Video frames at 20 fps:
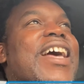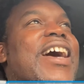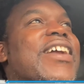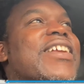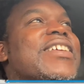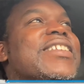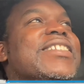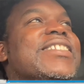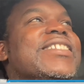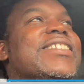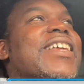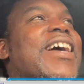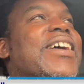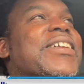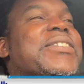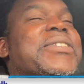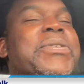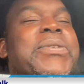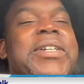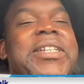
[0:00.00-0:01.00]
this how
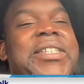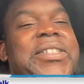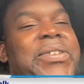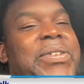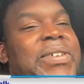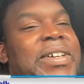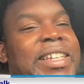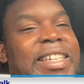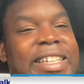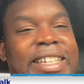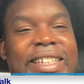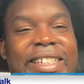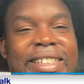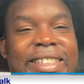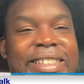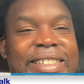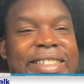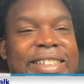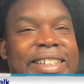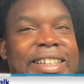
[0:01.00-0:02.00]
2020
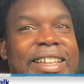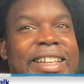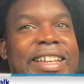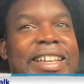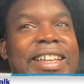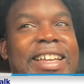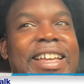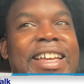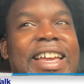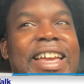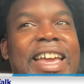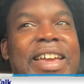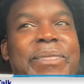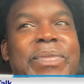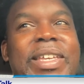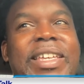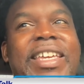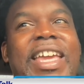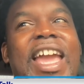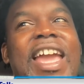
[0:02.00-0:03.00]
is. It
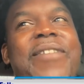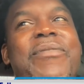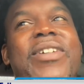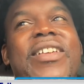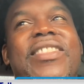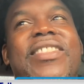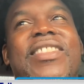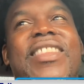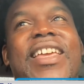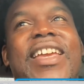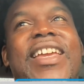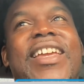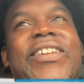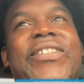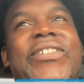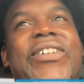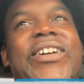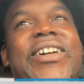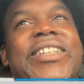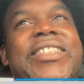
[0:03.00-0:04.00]
became a thing
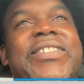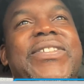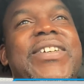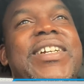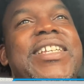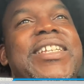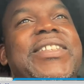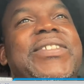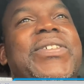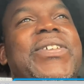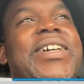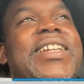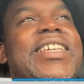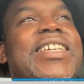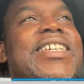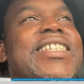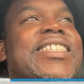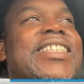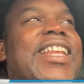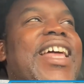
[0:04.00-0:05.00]
where 2020
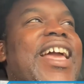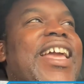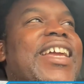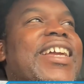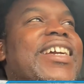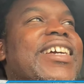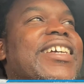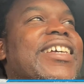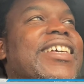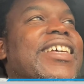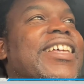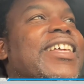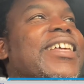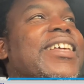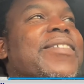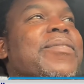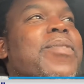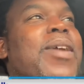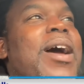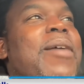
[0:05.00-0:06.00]
is like
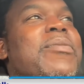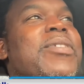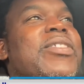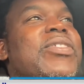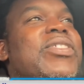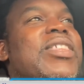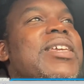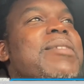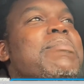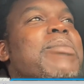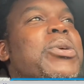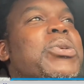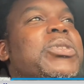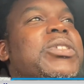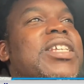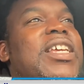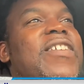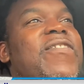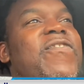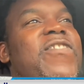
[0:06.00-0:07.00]
probably the most
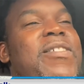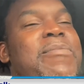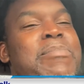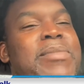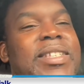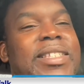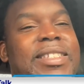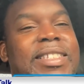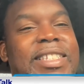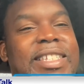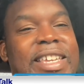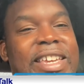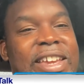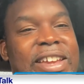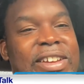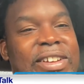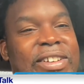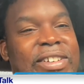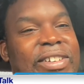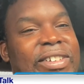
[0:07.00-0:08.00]
infamous
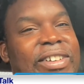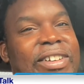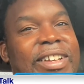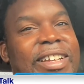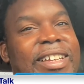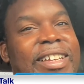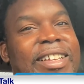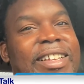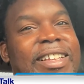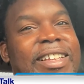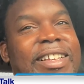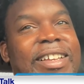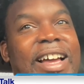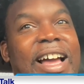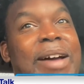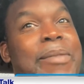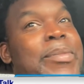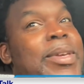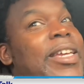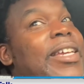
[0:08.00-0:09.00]
year.
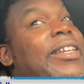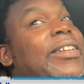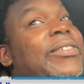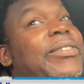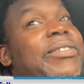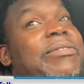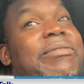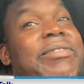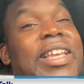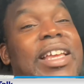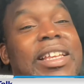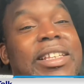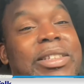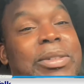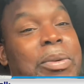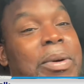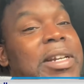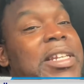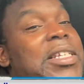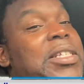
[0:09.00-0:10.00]
I mean,
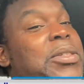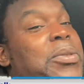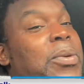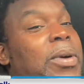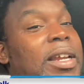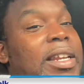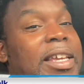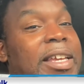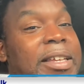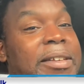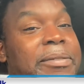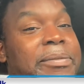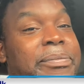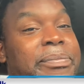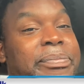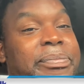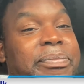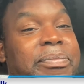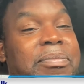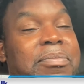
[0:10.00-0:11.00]
2020
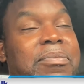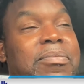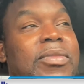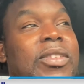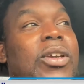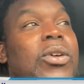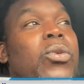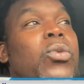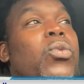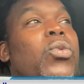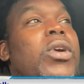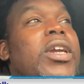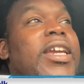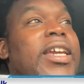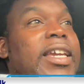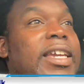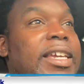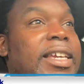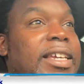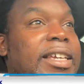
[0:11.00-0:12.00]

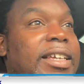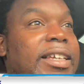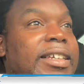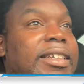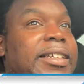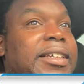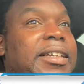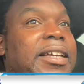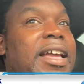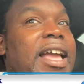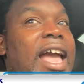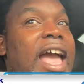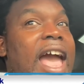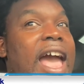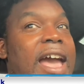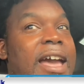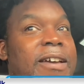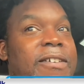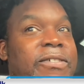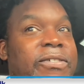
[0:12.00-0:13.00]
we
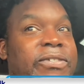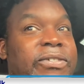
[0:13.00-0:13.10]
have